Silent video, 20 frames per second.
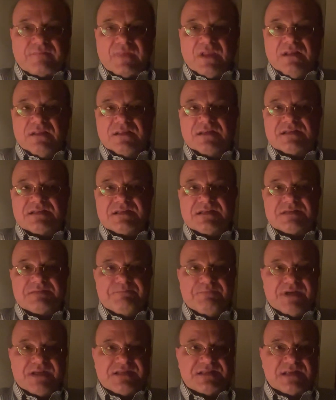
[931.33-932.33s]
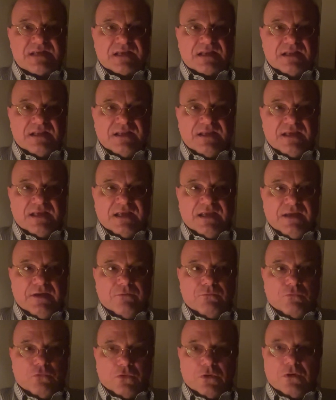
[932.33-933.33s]
This is basically a
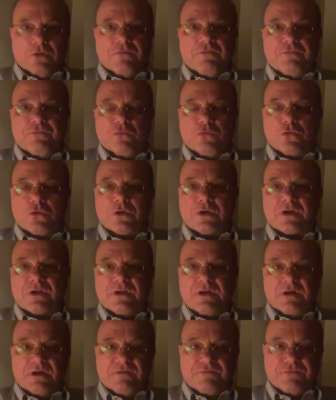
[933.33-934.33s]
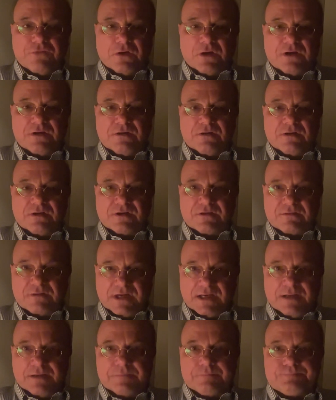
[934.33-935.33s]
war fought on
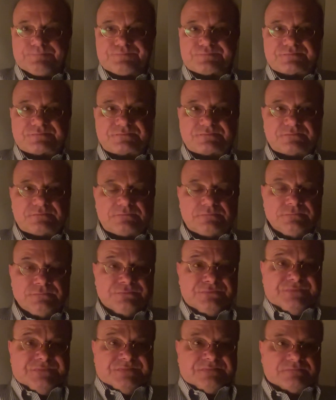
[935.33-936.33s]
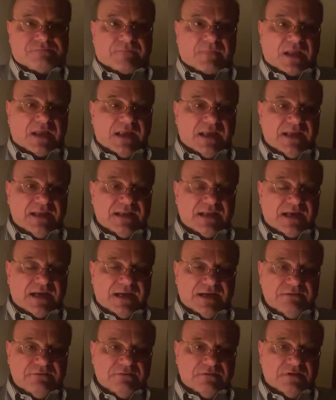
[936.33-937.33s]
credit. And
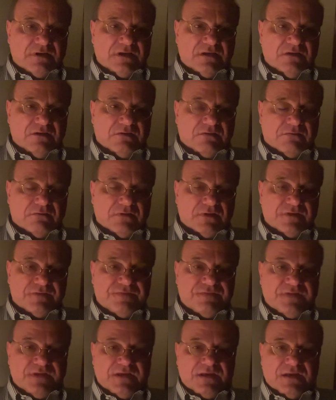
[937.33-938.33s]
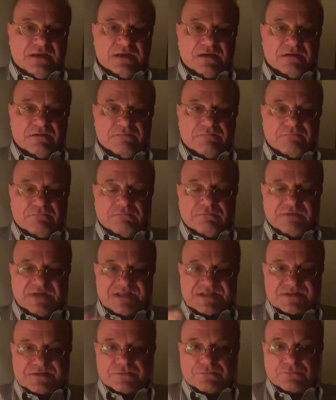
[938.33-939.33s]
I do not know if the
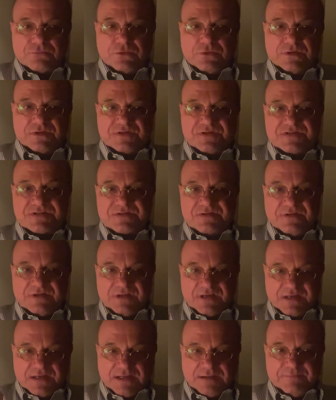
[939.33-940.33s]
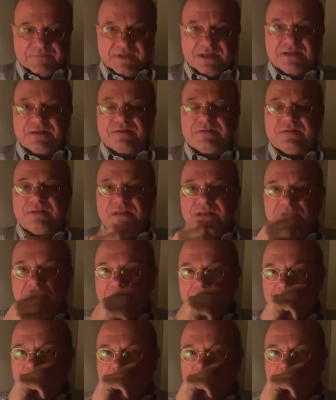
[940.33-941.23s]
Western world is going to come then to the aid